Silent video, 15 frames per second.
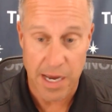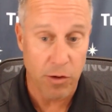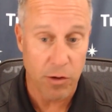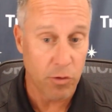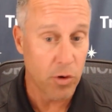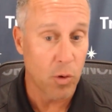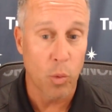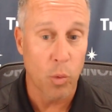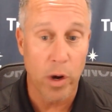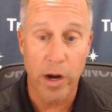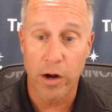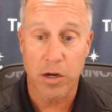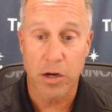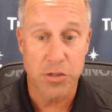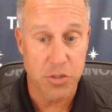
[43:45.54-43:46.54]
I don't know where
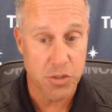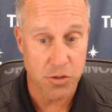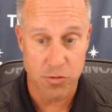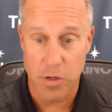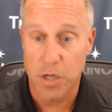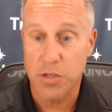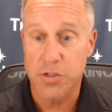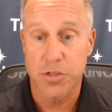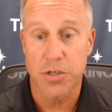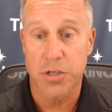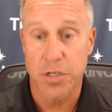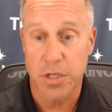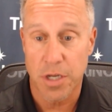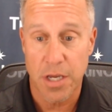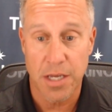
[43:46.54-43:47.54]
yeah.
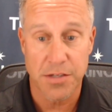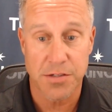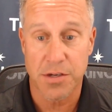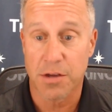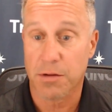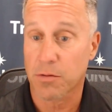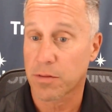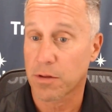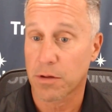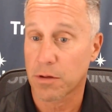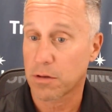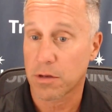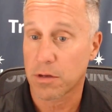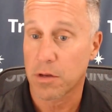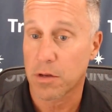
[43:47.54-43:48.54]
construction has,
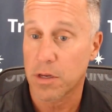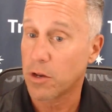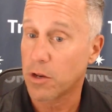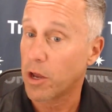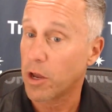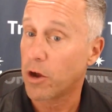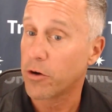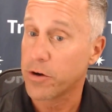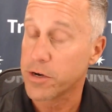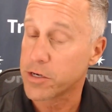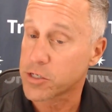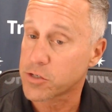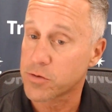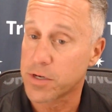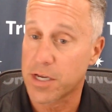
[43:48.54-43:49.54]
our
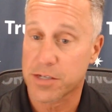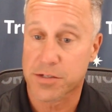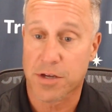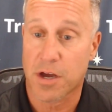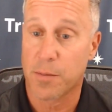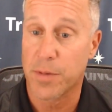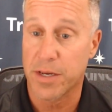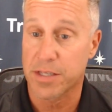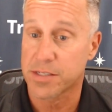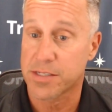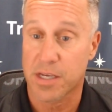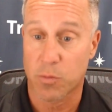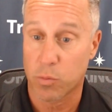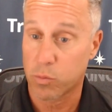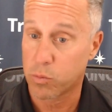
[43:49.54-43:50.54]
industry has come in and
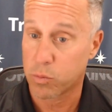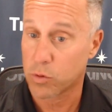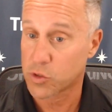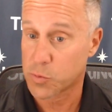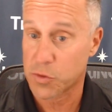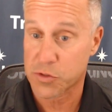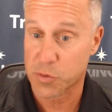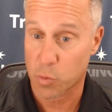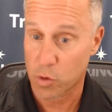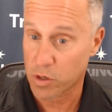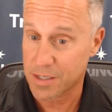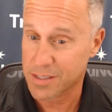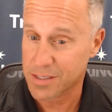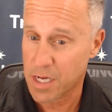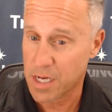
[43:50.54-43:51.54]
said, we're supposed to work
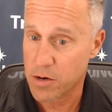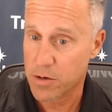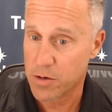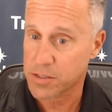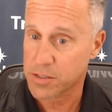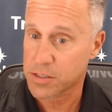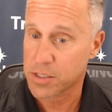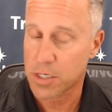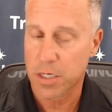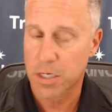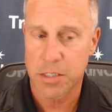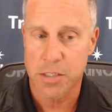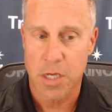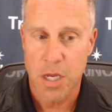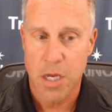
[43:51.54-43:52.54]
on Saturdays and
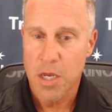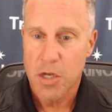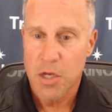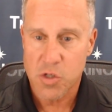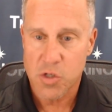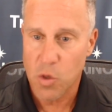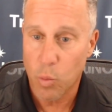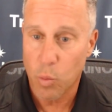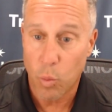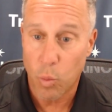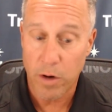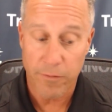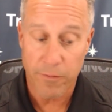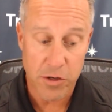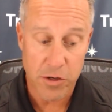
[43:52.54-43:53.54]
Sundays. So
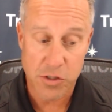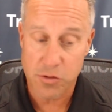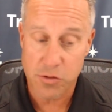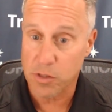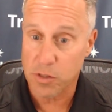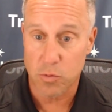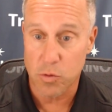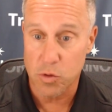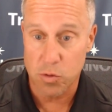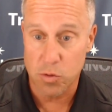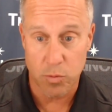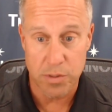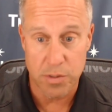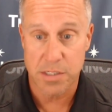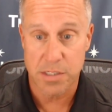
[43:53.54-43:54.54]
one of our strict rules
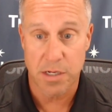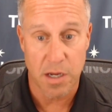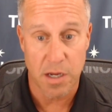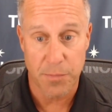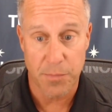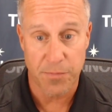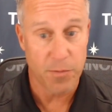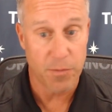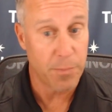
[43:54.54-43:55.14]
when we set up for